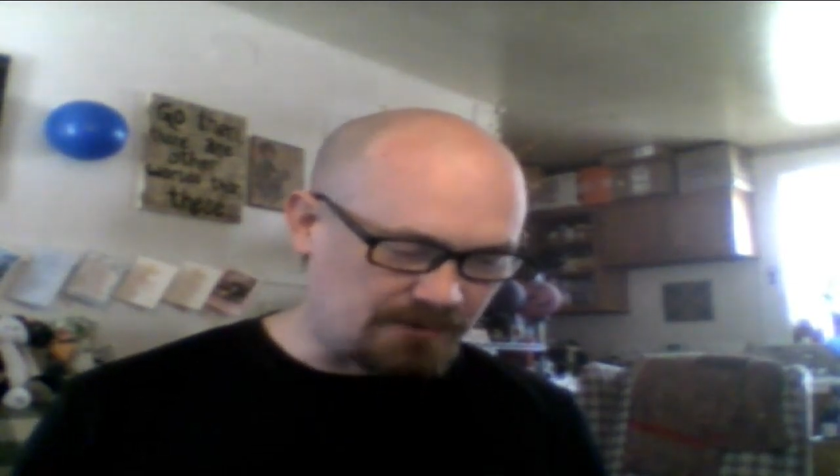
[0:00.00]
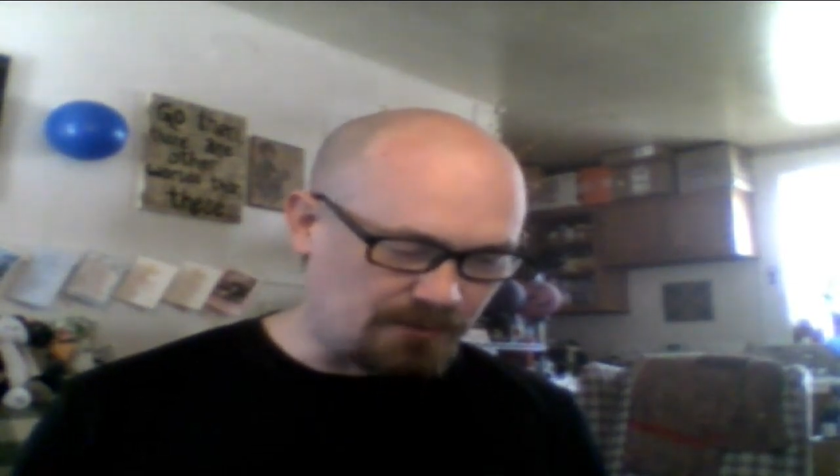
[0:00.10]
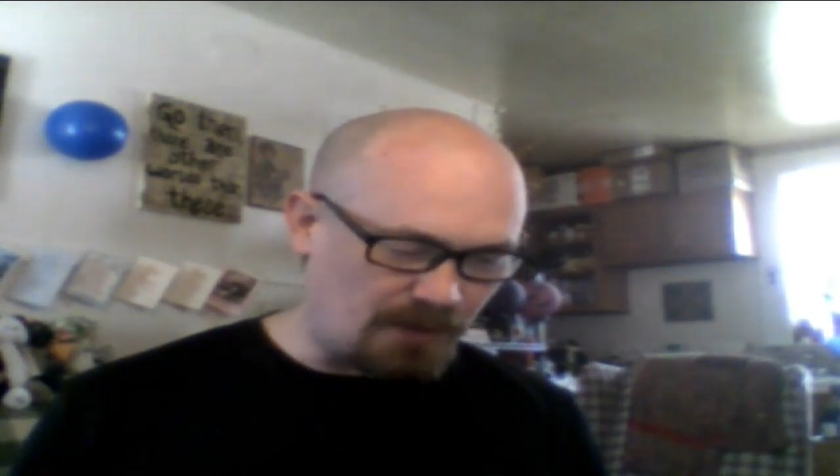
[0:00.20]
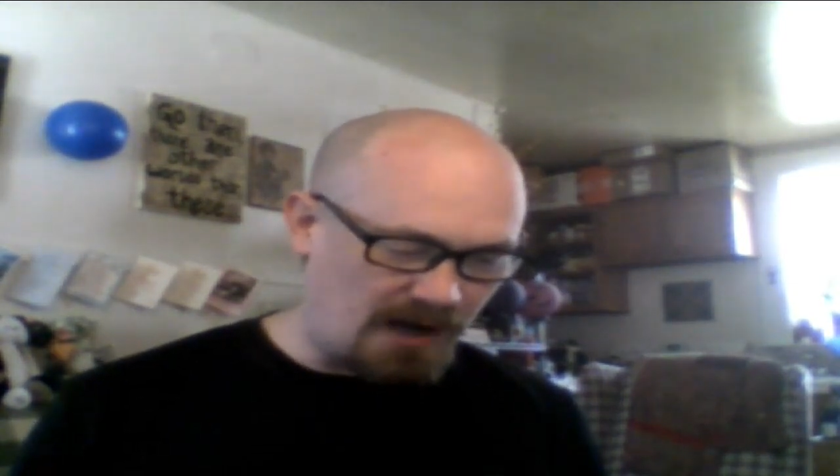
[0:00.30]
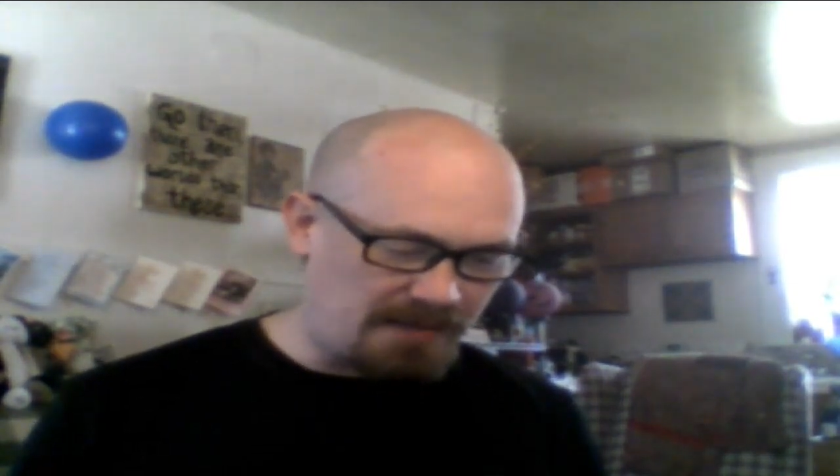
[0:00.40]

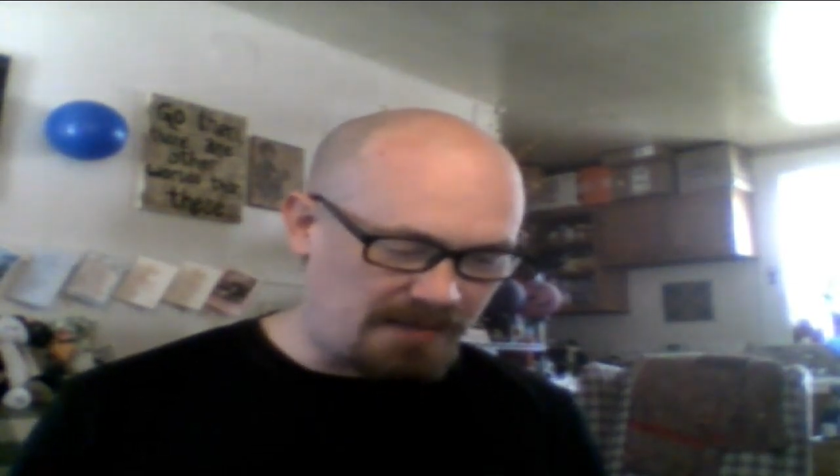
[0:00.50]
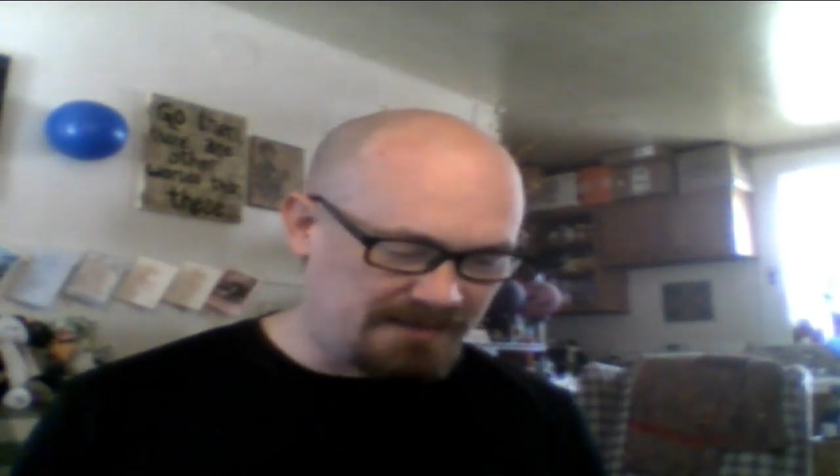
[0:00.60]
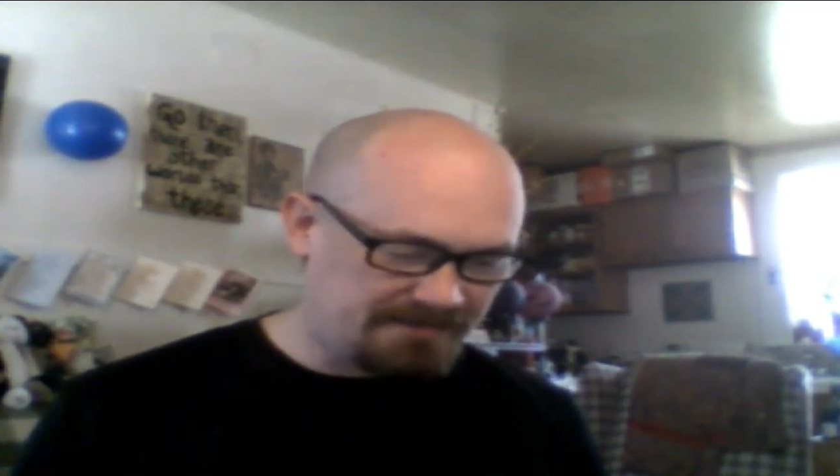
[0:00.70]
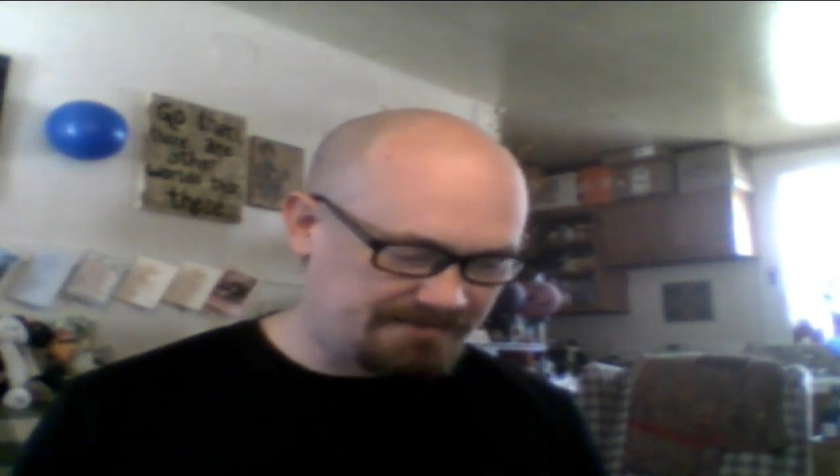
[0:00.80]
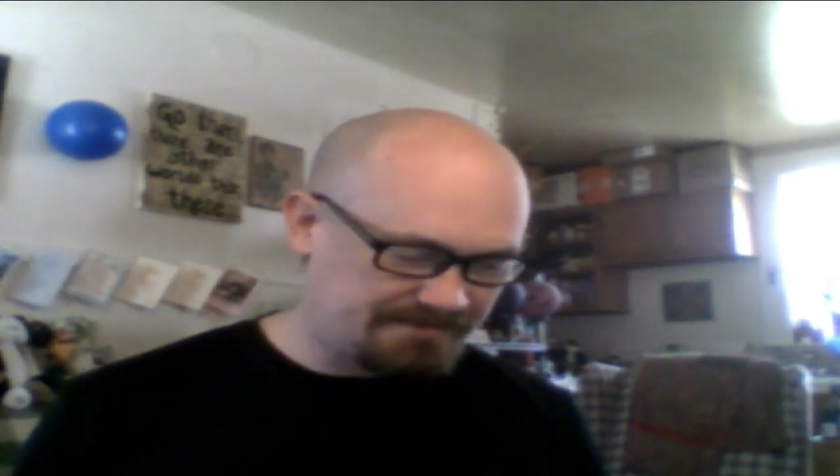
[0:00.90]
Rob.